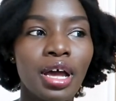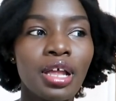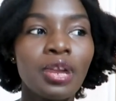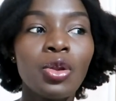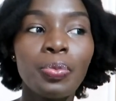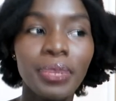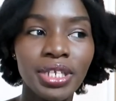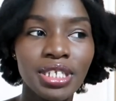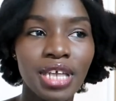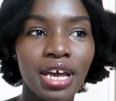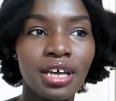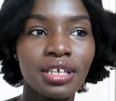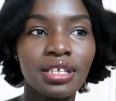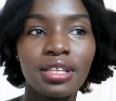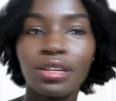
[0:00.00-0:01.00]

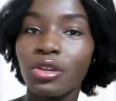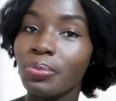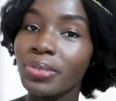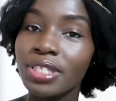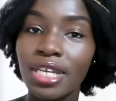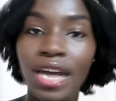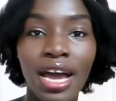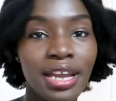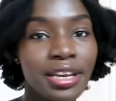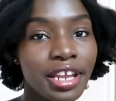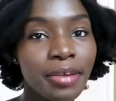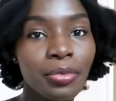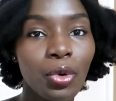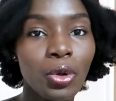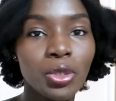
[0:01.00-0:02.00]
Lupita, her
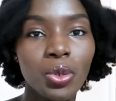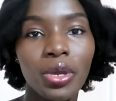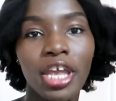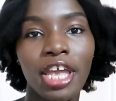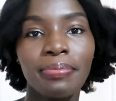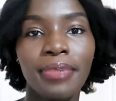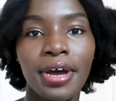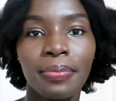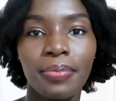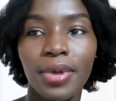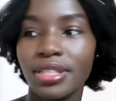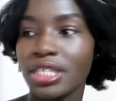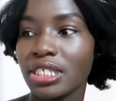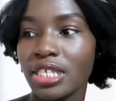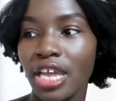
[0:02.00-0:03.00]
name also came up
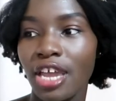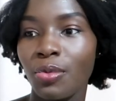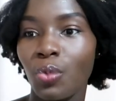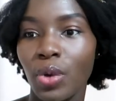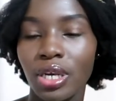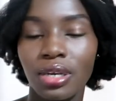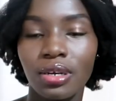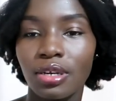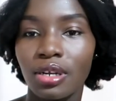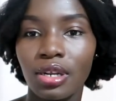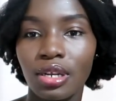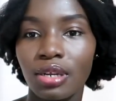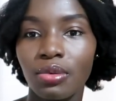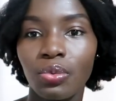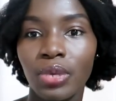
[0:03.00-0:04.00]
at the time when
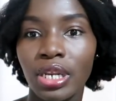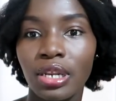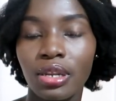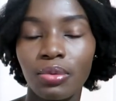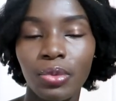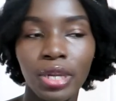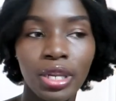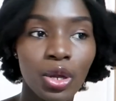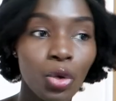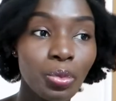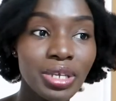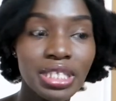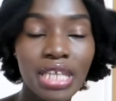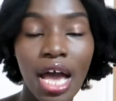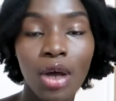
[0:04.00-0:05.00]

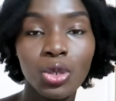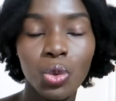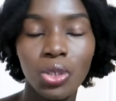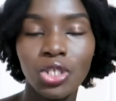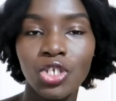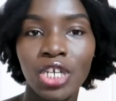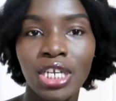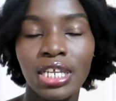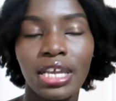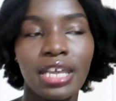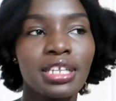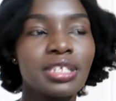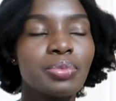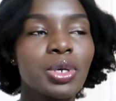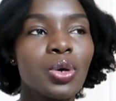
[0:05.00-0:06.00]
Naomi's house was trending,
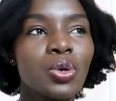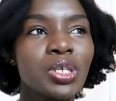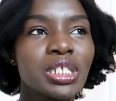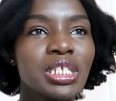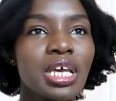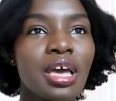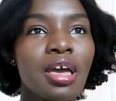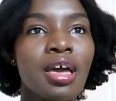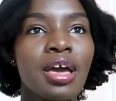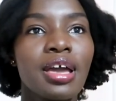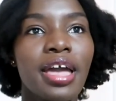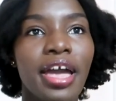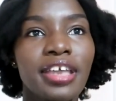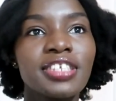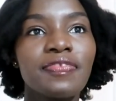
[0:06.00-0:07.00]
and it's because
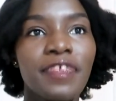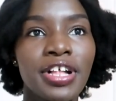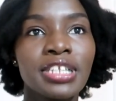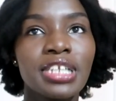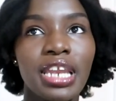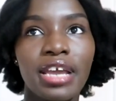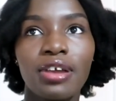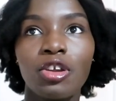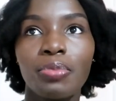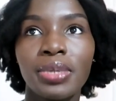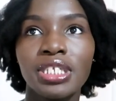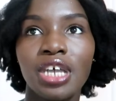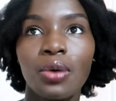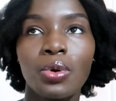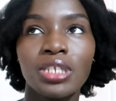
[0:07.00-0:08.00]
guys felt like
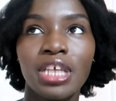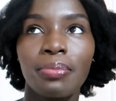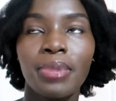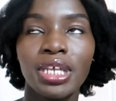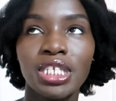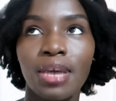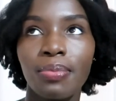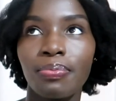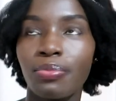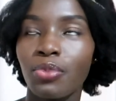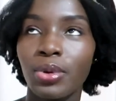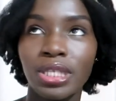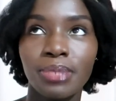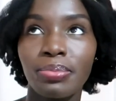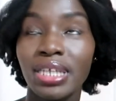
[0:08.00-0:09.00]
Lupita was a better
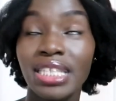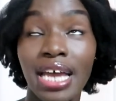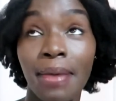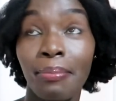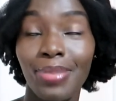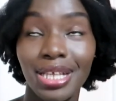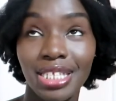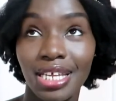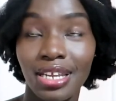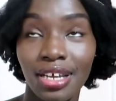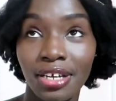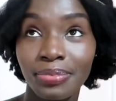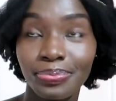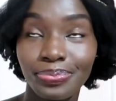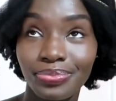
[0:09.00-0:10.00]
ambassador,